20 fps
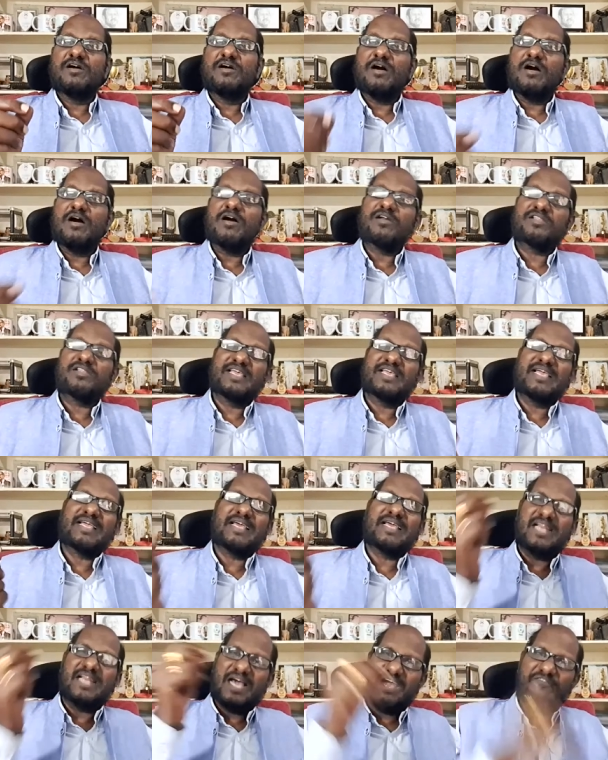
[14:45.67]
or they
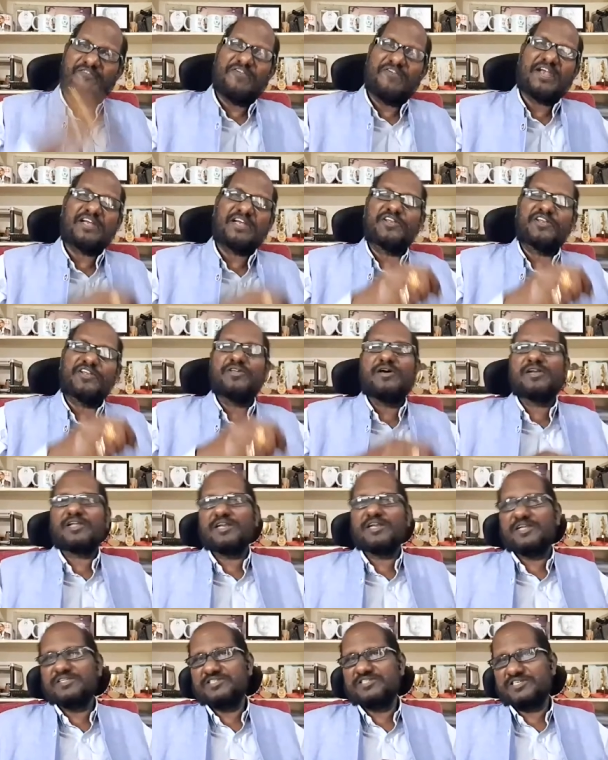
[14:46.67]
can affect the
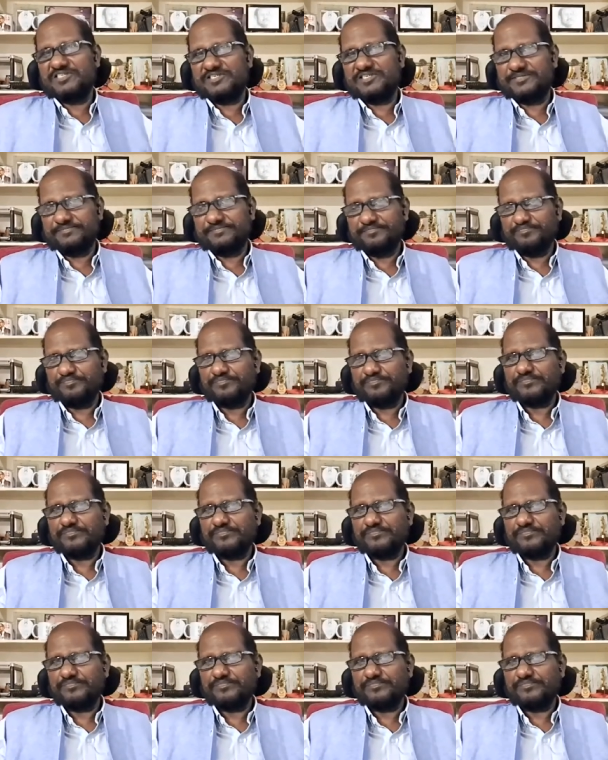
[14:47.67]
organization.